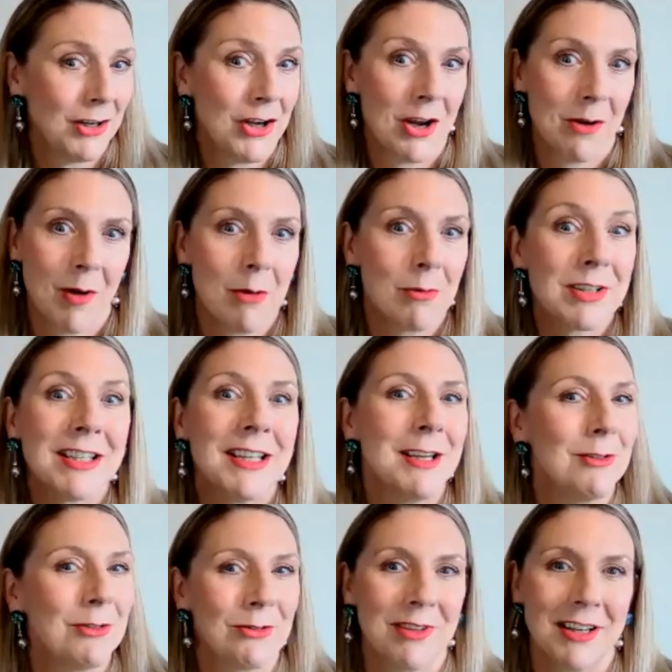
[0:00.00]
I was
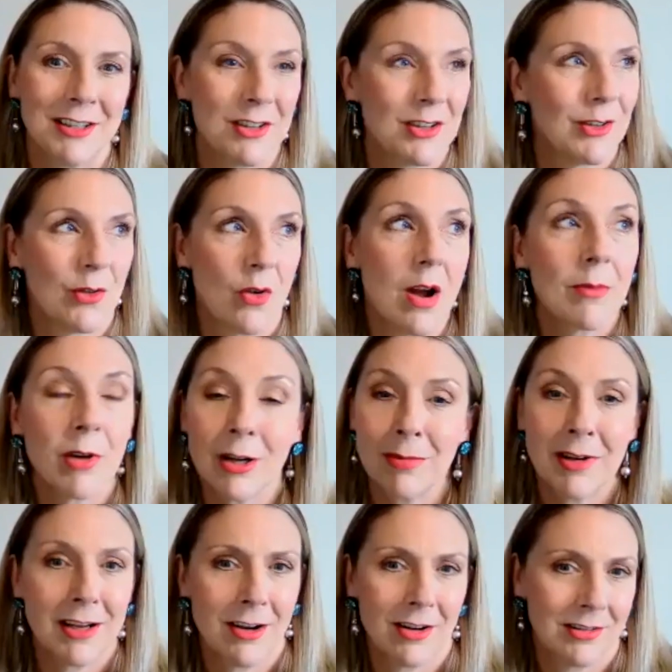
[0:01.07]
literally just thought I'm going to
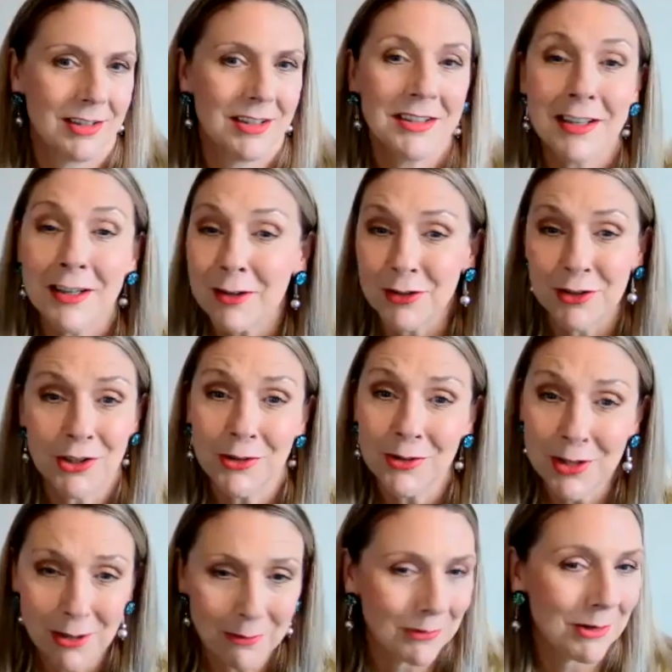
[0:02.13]
be an artist in the
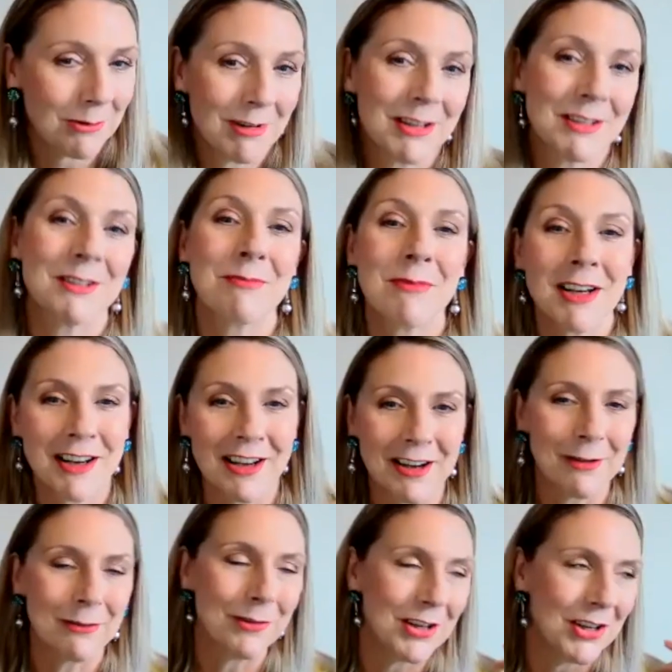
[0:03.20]
studio for the rest of my
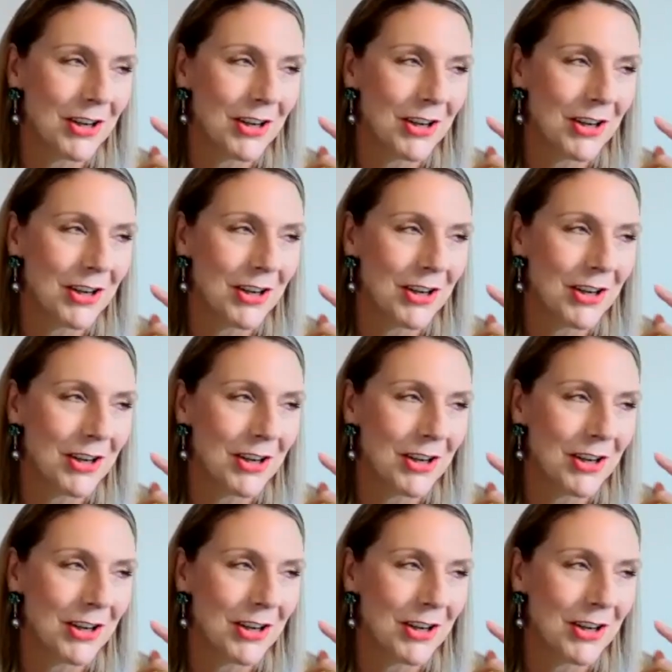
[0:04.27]
life.